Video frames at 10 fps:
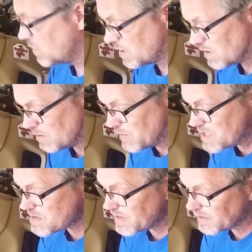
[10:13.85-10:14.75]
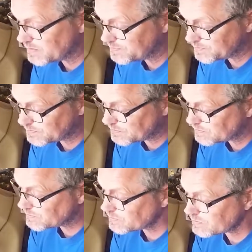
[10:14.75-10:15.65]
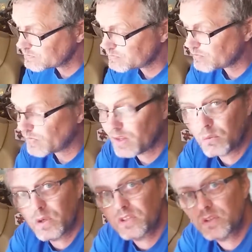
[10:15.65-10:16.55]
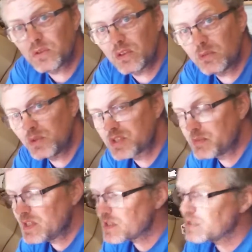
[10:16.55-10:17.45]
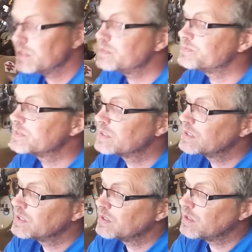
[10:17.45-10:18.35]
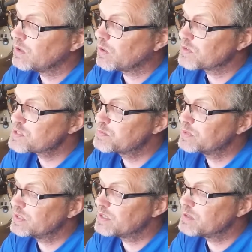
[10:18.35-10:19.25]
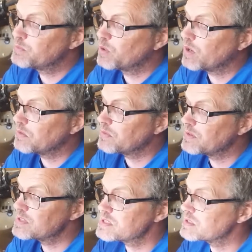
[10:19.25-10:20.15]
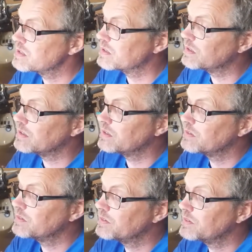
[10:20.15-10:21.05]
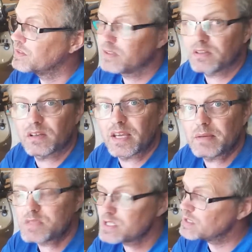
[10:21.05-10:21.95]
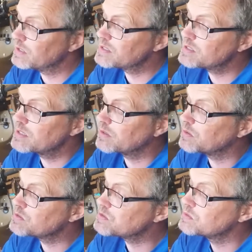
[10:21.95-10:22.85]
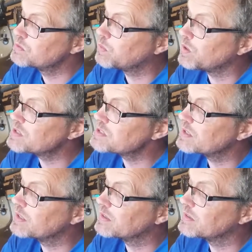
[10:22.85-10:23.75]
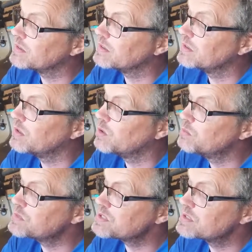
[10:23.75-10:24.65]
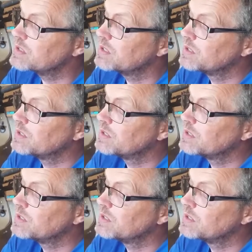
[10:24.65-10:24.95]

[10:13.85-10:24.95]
with the measuring with your multimeter here, always pull out this in the amps here and set it on to volts and ohms,